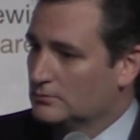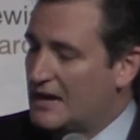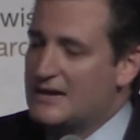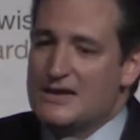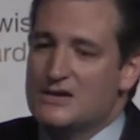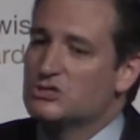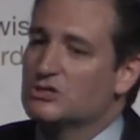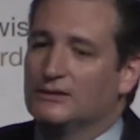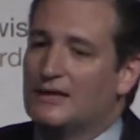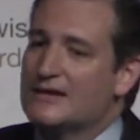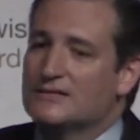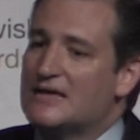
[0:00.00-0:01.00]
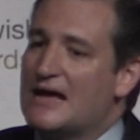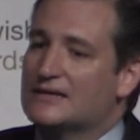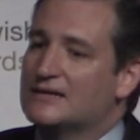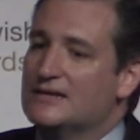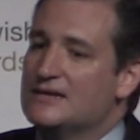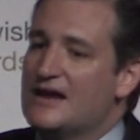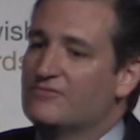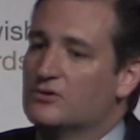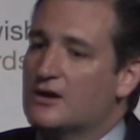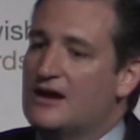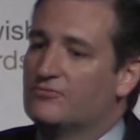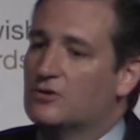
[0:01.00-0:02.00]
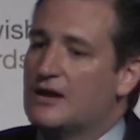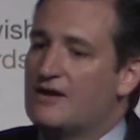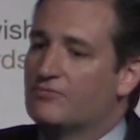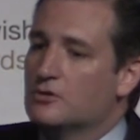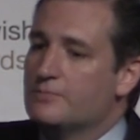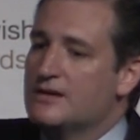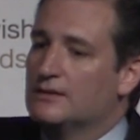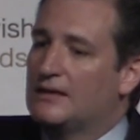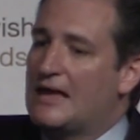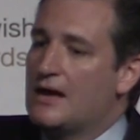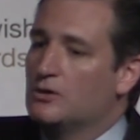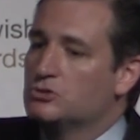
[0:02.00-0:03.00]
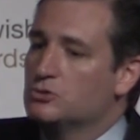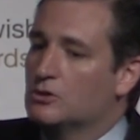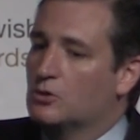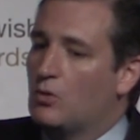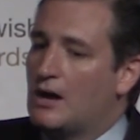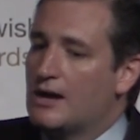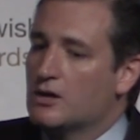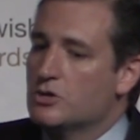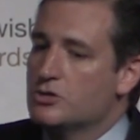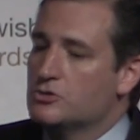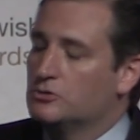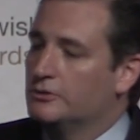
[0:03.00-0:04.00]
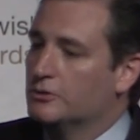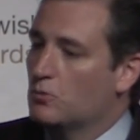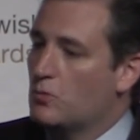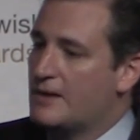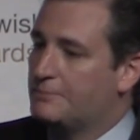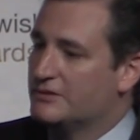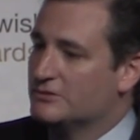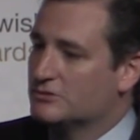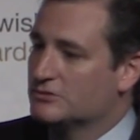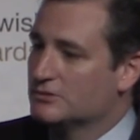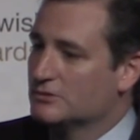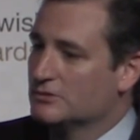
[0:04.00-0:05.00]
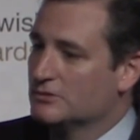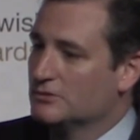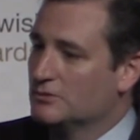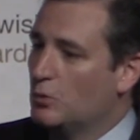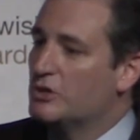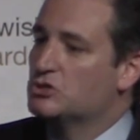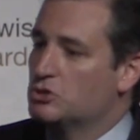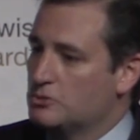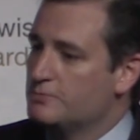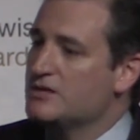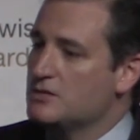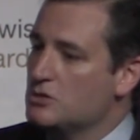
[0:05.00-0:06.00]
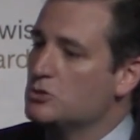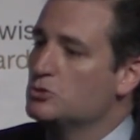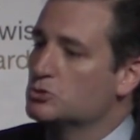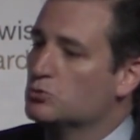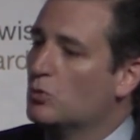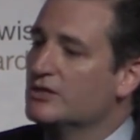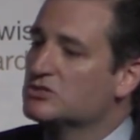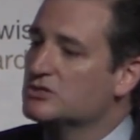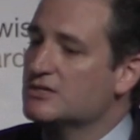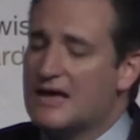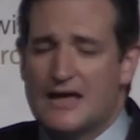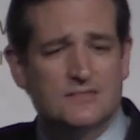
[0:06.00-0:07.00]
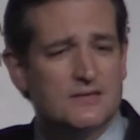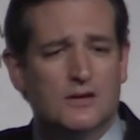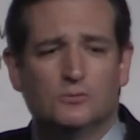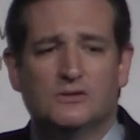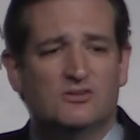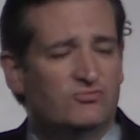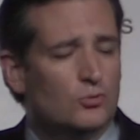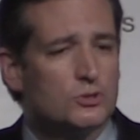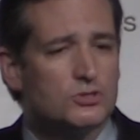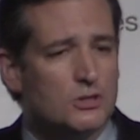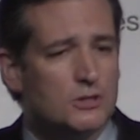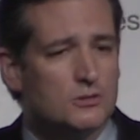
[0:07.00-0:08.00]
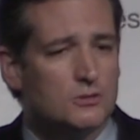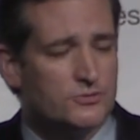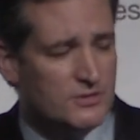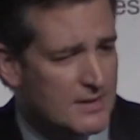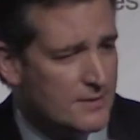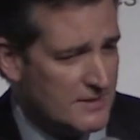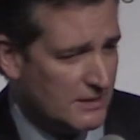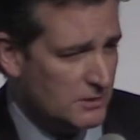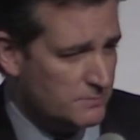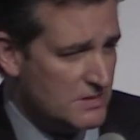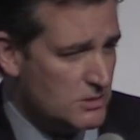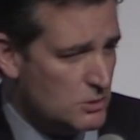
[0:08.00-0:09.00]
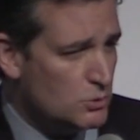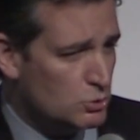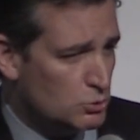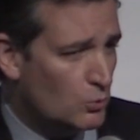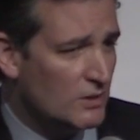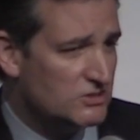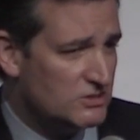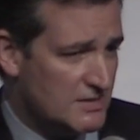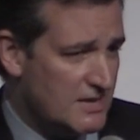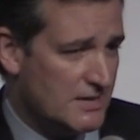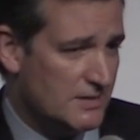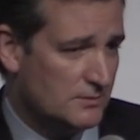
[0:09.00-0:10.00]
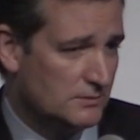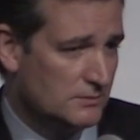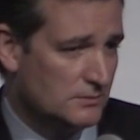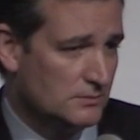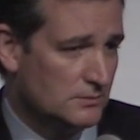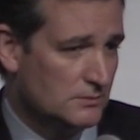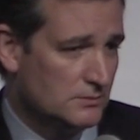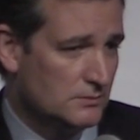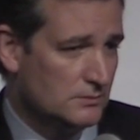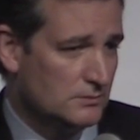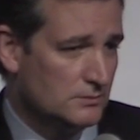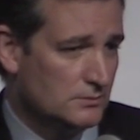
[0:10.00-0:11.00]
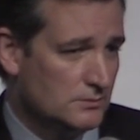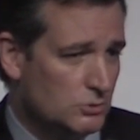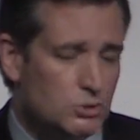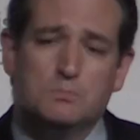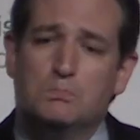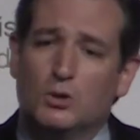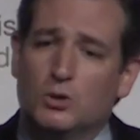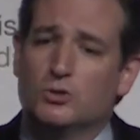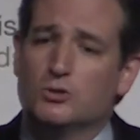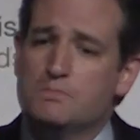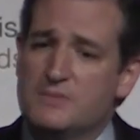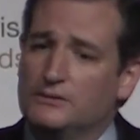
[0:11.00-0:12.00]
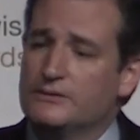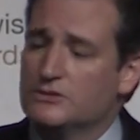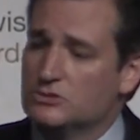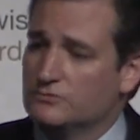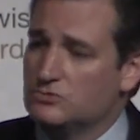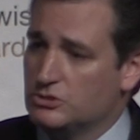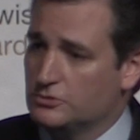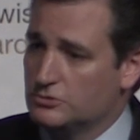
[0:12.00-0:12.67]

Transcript: A nation like that can never, ever, ever be allowed to acquire nuclear weapons, which could be used once again, the only force on earth that could be used once again to murder millions of Jews.